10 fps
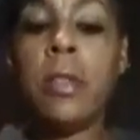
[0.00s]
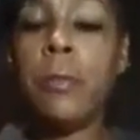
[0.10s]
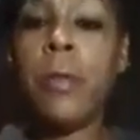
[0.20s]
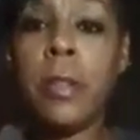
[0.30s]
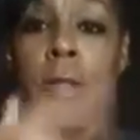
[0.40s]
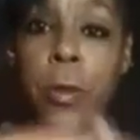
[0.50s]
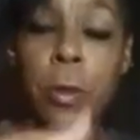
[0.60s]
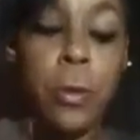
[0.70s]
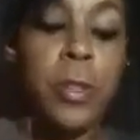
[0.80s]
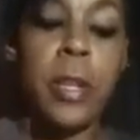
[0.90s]
To put
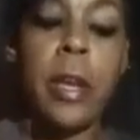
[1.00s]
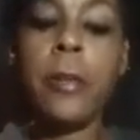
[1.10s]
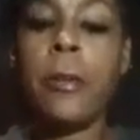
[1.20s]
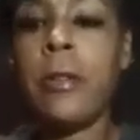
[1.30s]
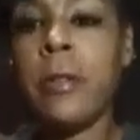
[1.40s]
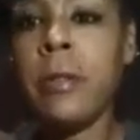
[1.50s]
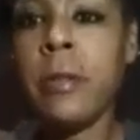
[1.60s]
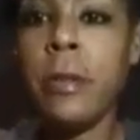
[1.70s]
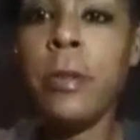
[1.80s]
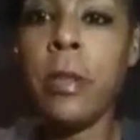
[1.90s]
two together,
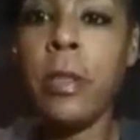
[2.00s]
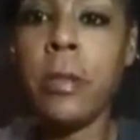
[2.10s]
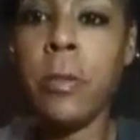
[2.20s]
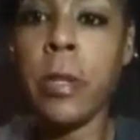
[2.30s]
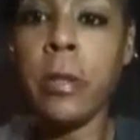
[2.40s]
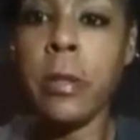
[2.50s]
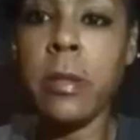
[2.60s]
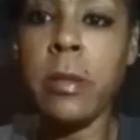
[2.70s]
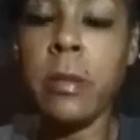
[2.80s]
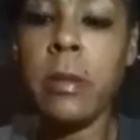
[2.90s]
you get these
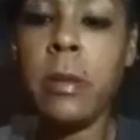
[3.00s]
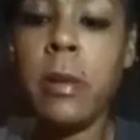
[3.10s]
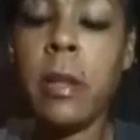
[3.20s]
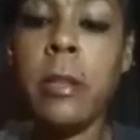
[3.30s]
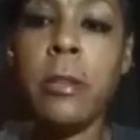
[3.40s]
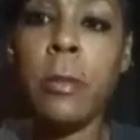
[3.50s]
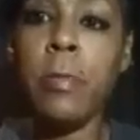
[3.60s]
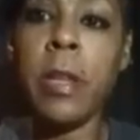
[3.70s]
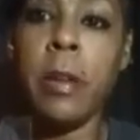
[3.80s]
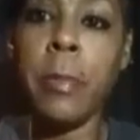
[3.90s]
bracelets. And these are
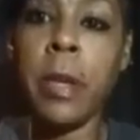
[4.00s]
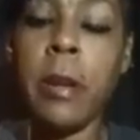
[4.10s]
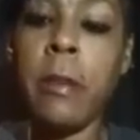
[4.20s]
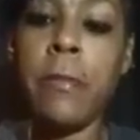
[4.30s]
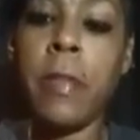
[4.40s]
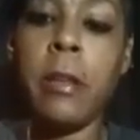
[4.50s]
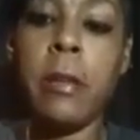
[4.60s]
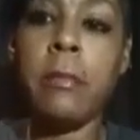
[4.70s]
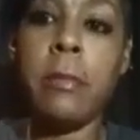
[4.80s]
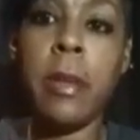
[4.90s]
plenty big enough
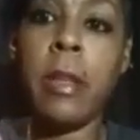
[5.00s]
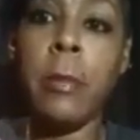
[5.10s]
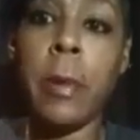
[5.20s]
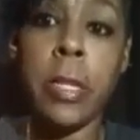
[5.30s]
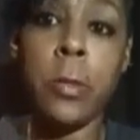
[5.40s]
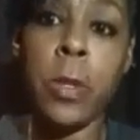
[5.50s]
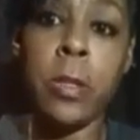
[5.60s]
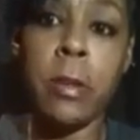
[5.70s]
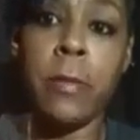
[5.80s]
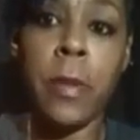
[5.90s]
that anybody's
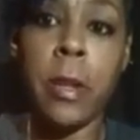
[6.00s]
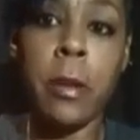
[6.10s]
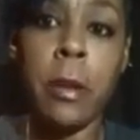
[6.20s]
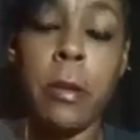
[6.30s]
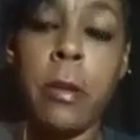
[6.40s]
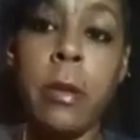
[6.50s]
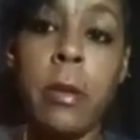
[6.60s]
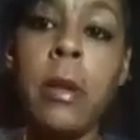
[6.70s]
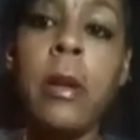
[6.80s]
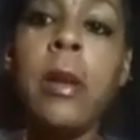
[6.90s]
wrist can fit in there.
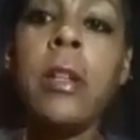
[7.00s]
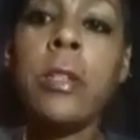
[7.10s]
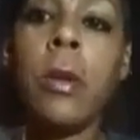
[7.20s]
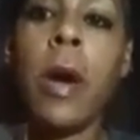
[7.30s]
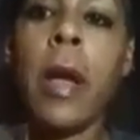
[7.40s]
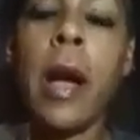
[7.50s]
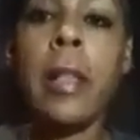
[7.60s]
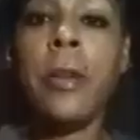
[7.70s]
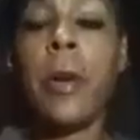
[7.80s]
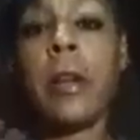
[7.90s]
So I
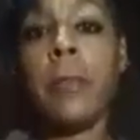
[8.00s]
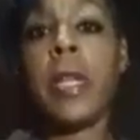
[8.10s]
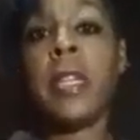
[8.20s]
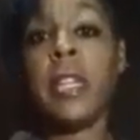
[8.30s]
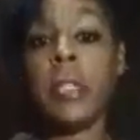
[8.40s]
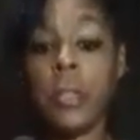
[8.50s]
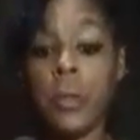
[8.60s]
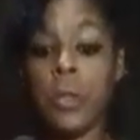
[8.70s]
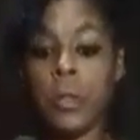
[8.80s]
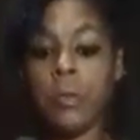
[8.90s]
highly recommend getting
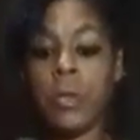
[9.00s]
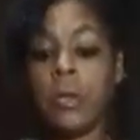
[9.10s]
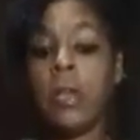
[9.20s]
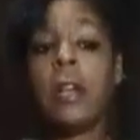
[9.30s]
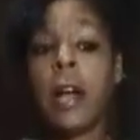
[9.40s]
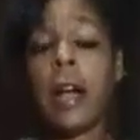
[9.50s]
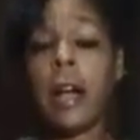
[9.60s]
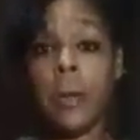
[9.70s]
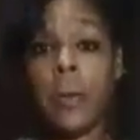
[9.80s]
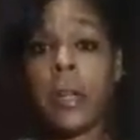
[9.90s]
2 looms. I
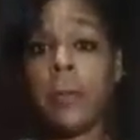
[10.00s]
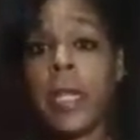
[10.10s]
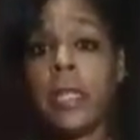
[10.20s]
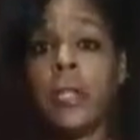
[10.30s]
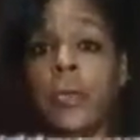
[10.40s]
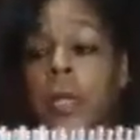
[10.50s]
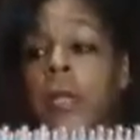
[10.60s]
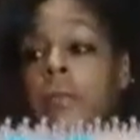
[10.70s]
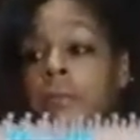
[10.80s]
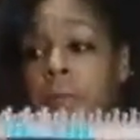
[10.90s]
highly recommend
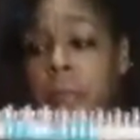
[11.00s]
doing